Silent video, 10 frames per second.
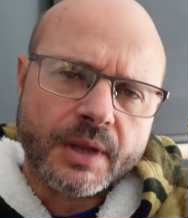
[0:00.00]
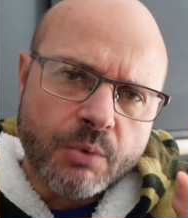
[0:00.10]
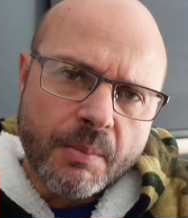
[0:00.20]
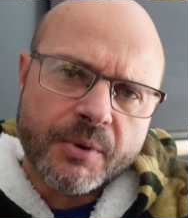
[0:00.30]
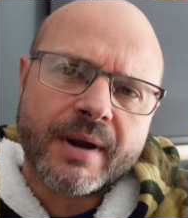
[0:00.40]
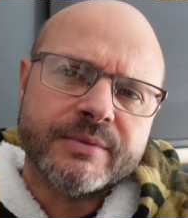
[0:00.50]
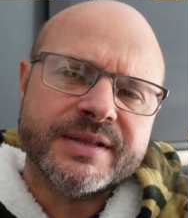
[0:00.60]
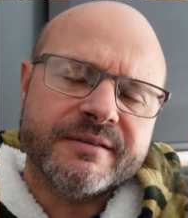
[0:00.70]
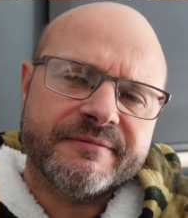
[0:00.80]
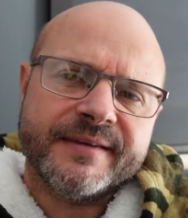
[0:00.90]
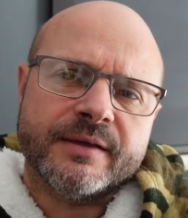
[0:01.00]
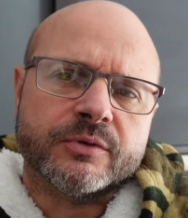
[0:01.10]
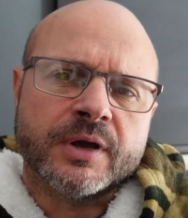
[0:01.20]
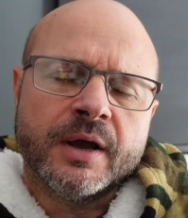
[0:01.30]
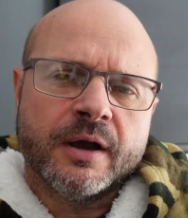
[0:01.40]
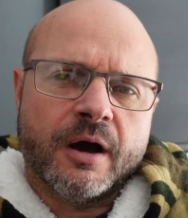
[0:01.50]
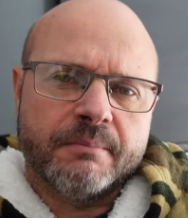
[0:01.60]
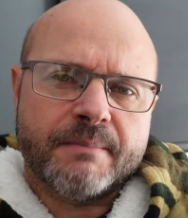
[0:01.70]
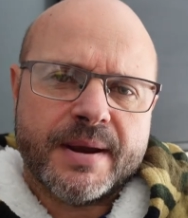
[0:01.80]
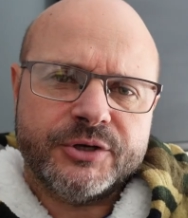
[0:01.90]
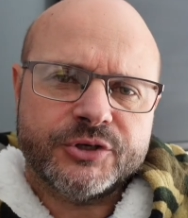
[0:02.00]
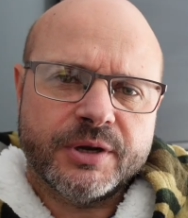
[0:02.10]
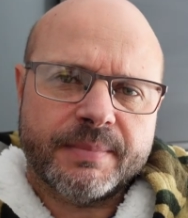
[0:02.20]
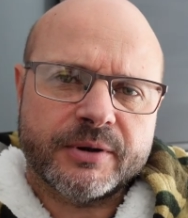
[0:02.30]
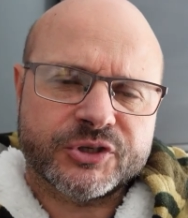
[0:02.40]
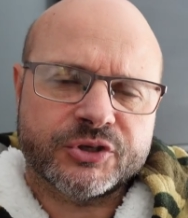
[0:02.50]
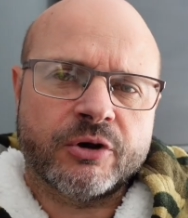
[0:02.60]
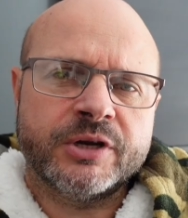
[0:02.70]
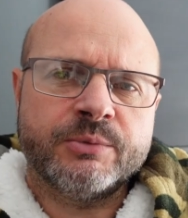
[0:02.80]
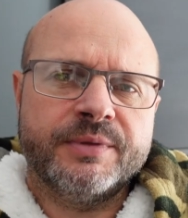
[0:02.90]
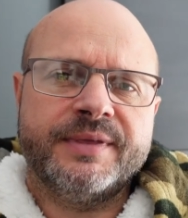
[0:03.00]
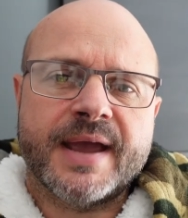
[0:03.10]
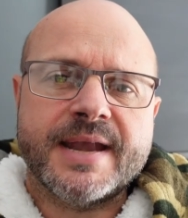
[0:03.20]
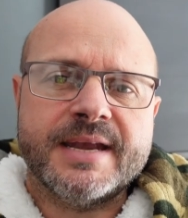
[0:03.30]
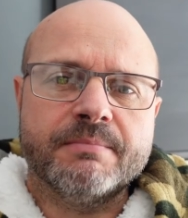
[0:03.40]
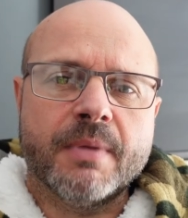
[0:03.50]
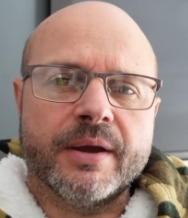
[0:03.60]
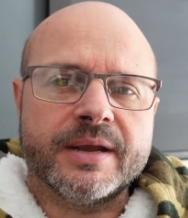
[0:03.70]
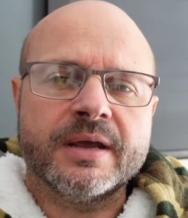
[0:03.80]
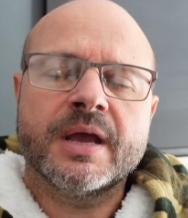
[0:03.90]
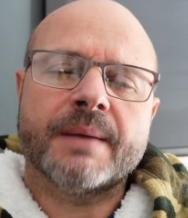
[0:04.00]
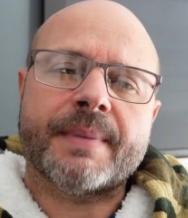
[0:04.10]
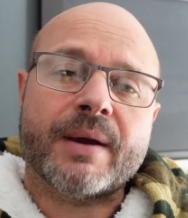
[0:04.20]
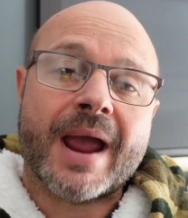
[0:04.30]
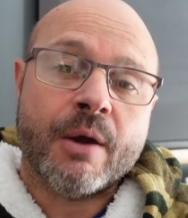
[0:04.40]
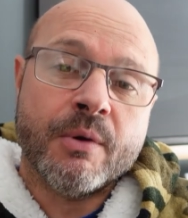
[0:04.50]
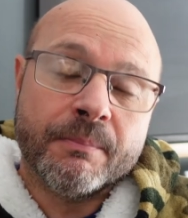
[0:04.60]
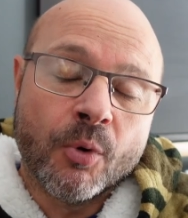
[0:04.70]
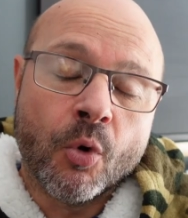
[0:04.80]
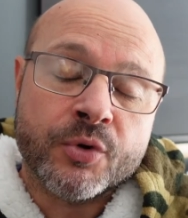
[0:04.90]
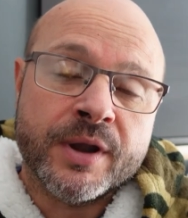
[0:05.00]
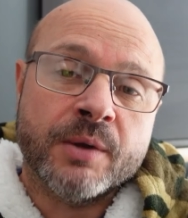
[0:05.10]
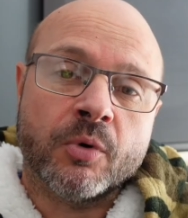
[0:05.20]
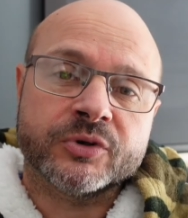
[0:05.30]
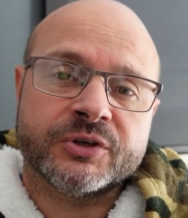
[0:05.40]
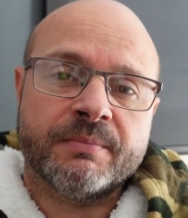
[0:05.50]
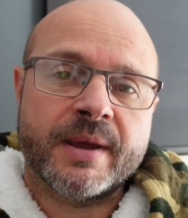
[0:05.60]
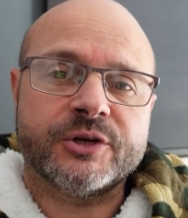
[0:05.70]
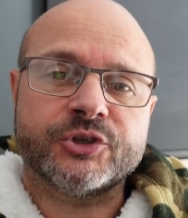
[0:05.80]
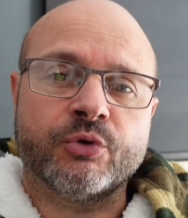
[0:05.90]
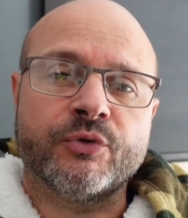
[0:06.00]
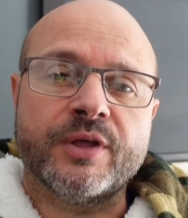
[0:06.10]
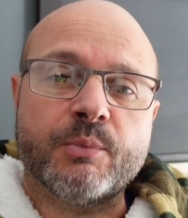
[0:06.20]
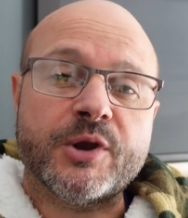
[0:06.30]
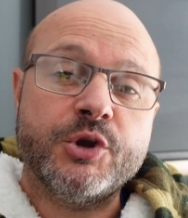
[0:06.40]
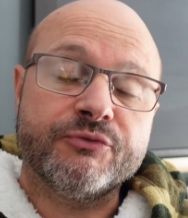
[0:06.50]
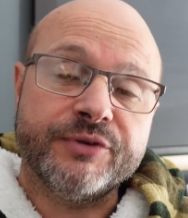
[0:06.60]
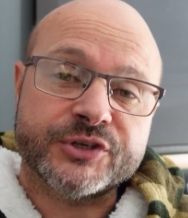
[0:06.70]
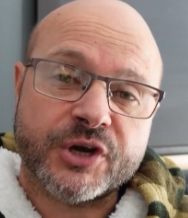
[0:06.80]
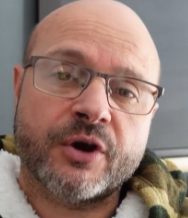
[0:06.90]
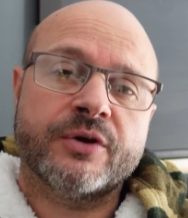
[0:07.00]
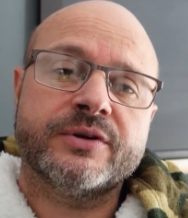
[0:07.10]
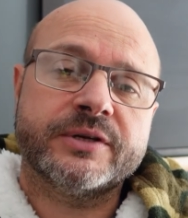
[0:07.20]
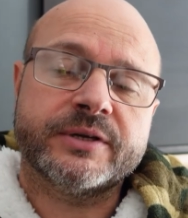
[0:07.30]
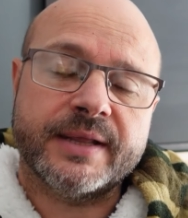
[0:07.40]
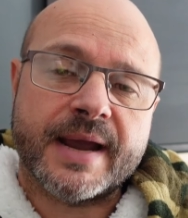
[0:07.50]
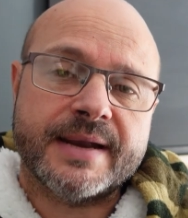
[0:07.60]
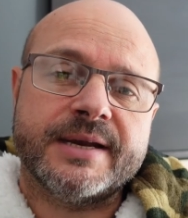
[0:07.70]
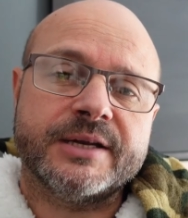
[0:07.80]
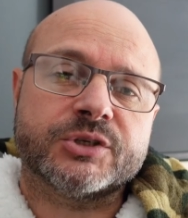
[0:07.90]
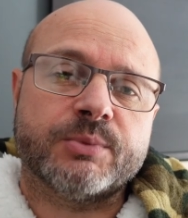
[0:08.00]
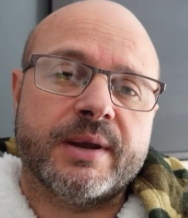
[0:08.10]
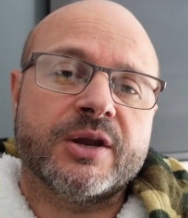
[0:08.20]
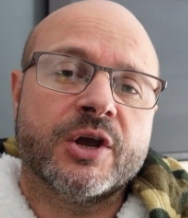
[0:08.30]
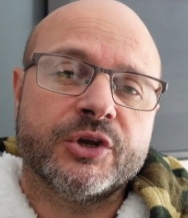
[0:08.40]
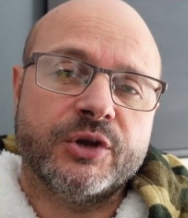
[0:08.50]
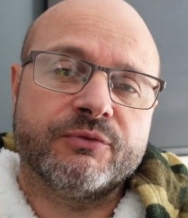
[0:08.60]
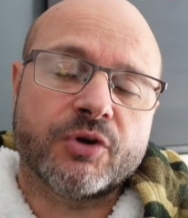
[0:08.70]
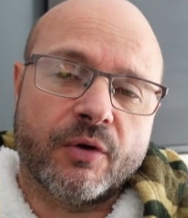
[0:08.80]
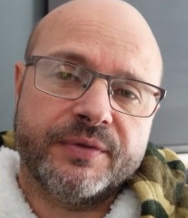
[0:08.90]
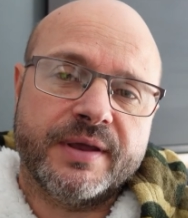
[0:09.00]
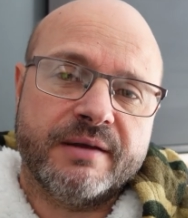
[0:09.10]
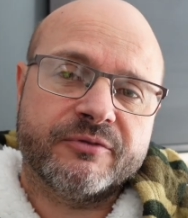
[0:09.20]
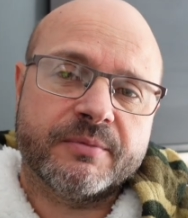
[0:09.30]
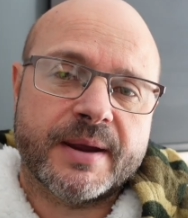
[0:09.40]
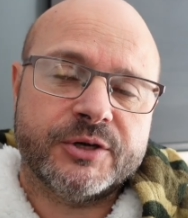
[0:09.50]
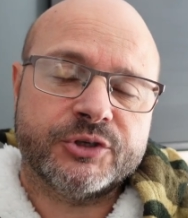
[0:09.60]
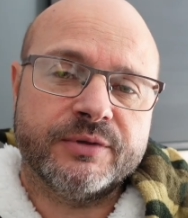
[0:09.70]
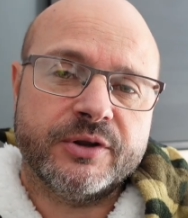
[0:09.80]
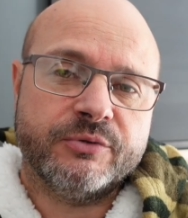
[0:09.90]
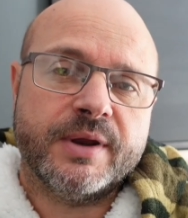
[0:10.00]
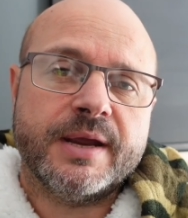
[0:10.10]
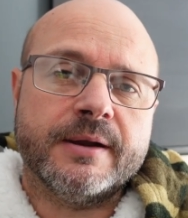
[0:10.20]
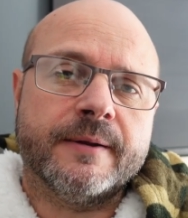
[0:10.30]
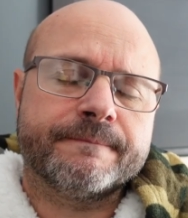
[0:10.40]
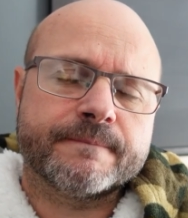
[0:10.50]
When we were out in the field, I mentioned about starting with the end in mind, about how important it was to make sure that when you return to the editing suite, you've got the information that you need.